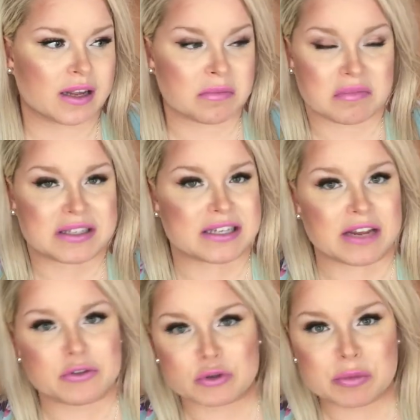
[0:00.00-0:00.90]
it
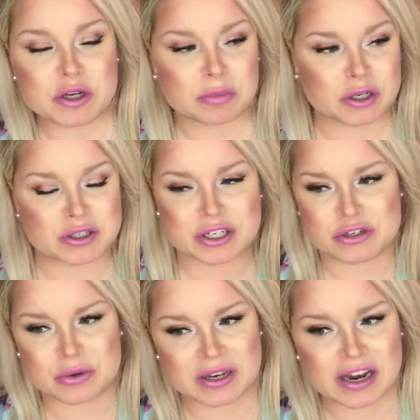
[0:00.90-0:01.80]
saves room in your purse
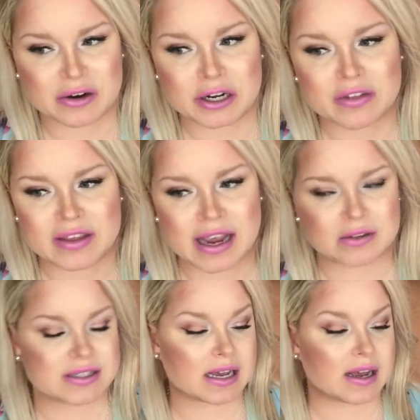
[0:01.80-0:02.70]
because you can carry it on the
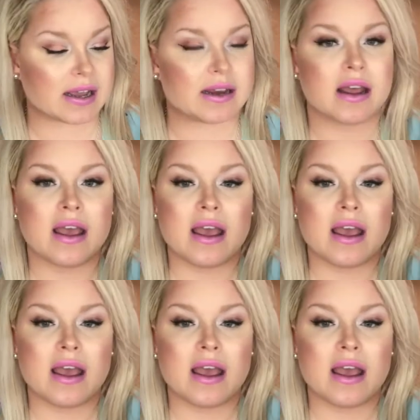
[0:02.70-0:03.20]
outside.